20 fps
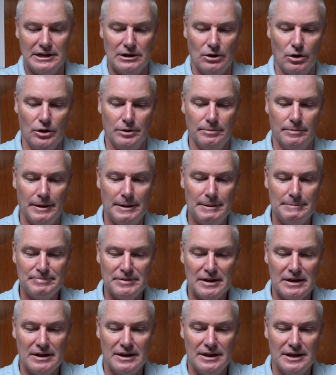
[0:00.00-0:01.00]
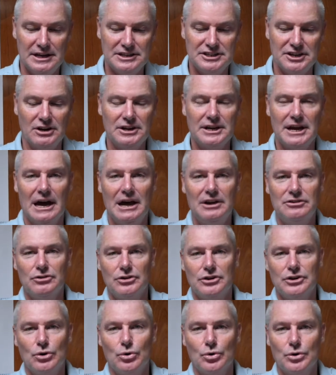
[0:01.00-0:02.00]
Globe. He's only
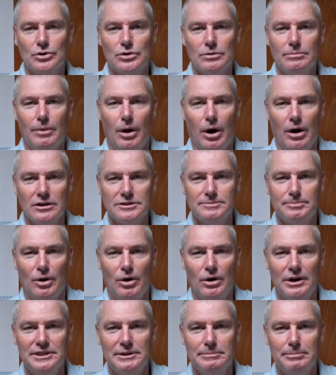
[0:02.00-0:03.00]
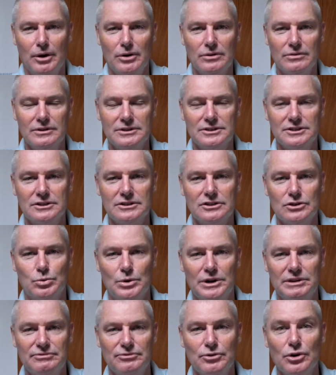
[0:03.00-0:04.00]
100 nautical miles behind the boat that's in
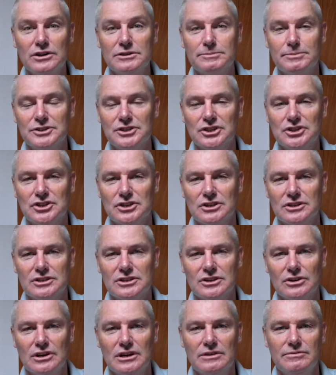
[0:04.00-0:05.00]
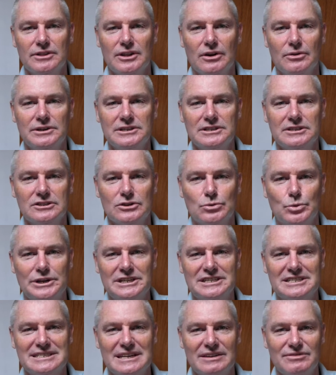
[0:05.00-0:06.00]
21st position, so even though he's in
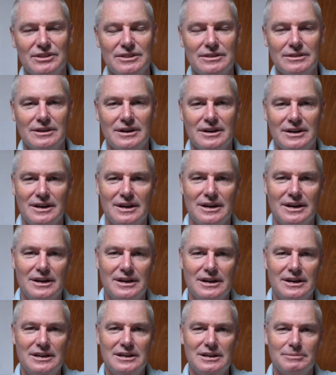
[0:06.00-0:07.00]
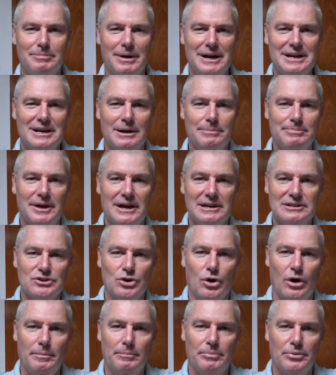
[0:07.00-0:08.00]
27th, he can make up that
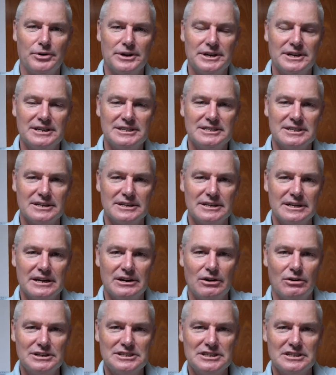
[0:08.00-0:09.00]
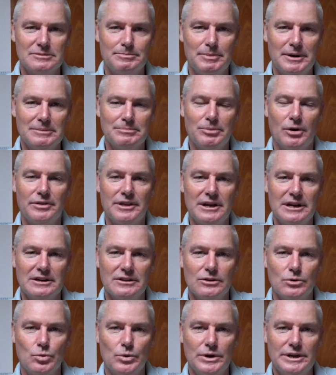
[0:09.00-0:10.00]
time pretty easily, and I suspect by the end
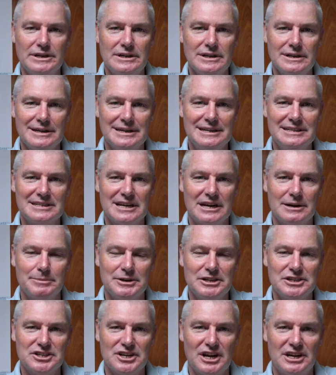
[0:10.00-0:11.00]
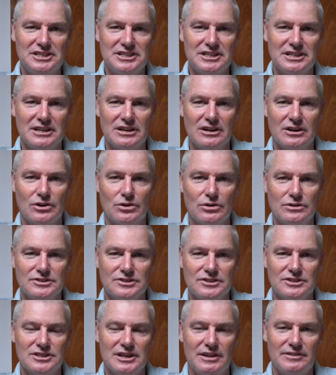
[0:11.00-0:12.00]
of the week he's going to be chasing across
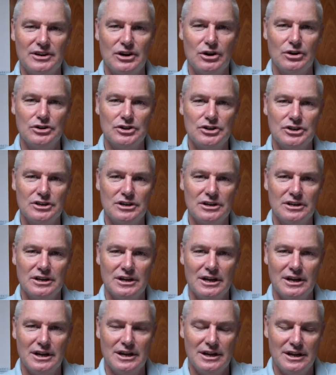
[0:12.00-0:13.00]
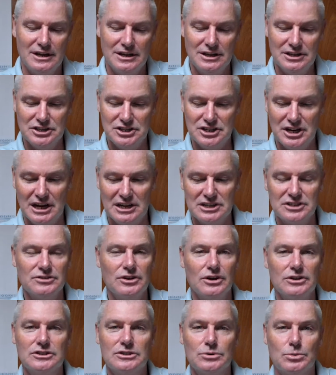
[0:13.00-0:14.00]
the Southern Ocean in charge of
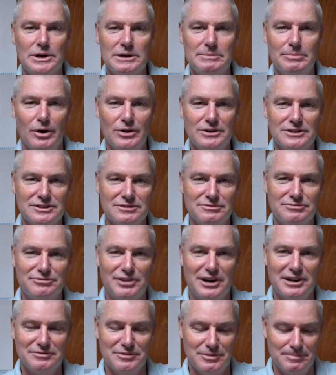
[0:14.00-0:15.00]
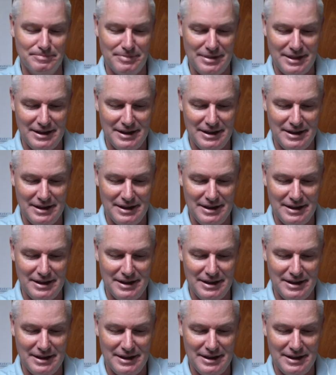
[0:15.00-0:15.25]
those 20 boats in front of him